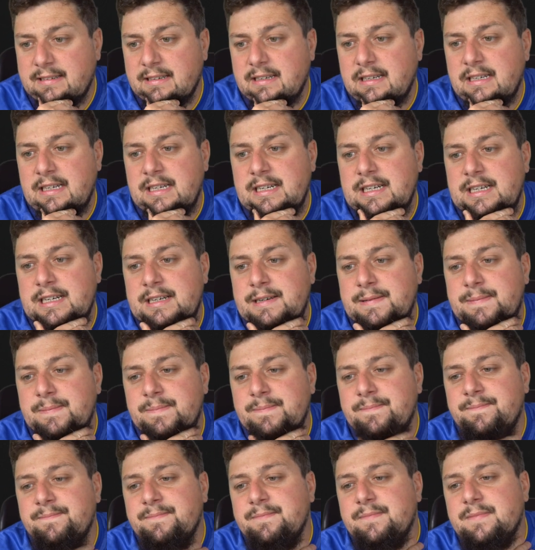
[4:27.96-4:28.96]

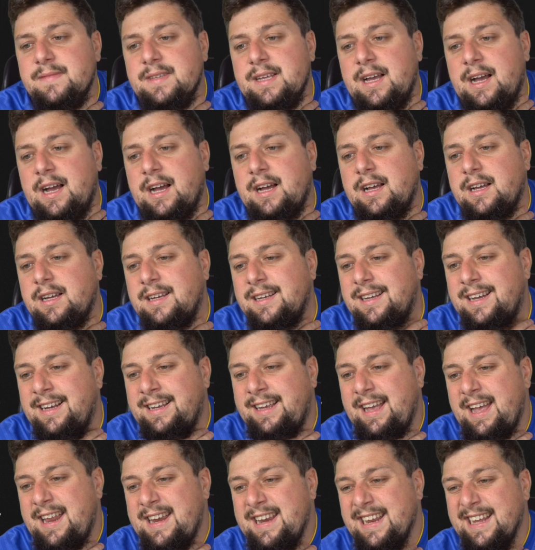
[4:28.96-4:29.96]

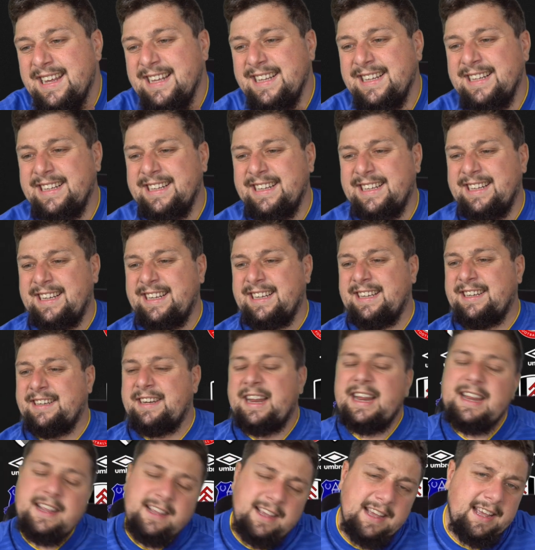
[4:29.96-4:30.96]
Again,
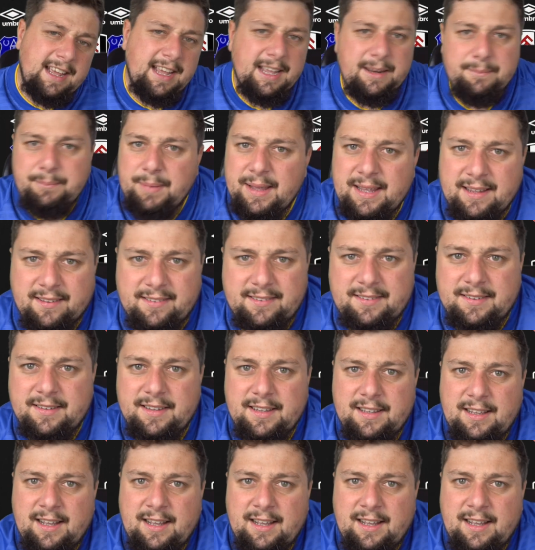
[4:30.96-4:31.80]
Nike are hit and miss.